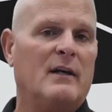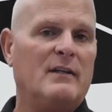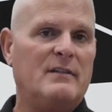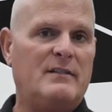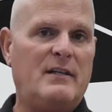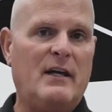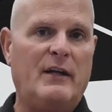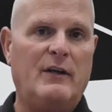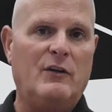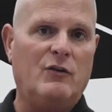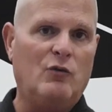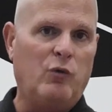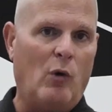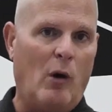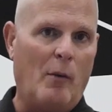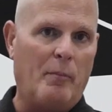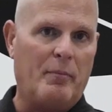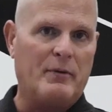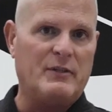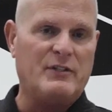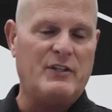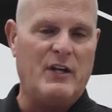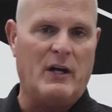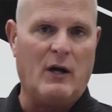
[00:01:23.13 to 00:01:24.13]
10 to
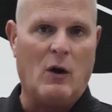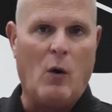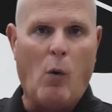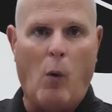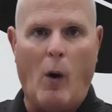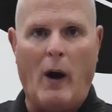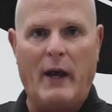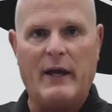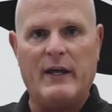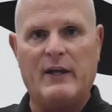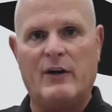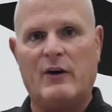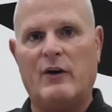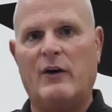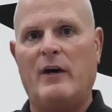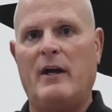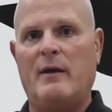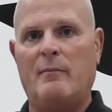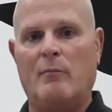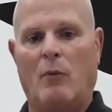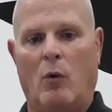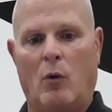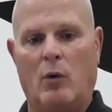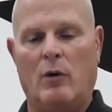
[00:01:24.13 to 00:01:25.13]
12% quieter
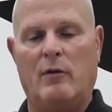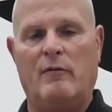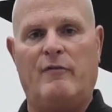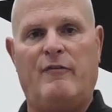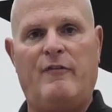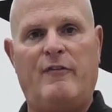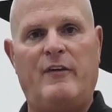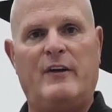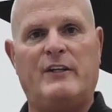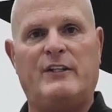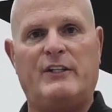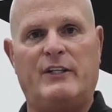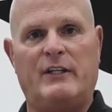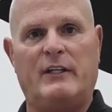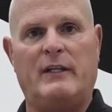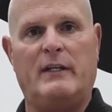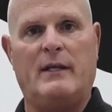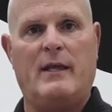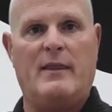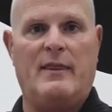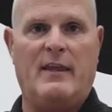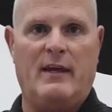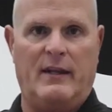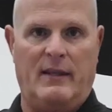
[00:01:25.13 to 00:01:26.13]
and more efficient
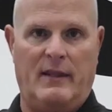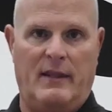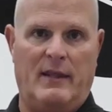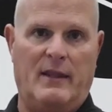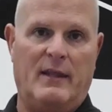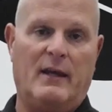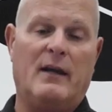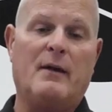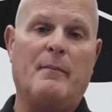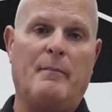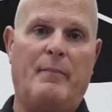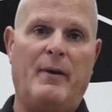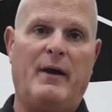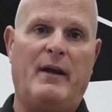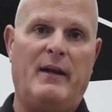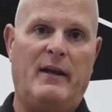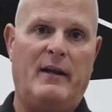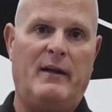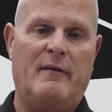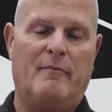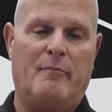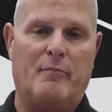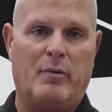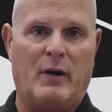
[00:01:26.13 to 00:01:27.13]
than the
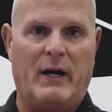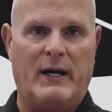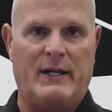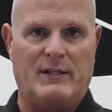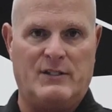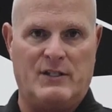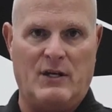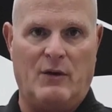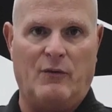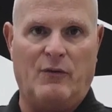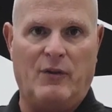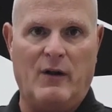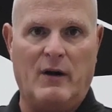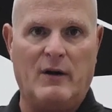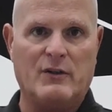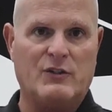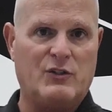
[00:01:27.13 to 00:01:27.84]
competitive brands out there.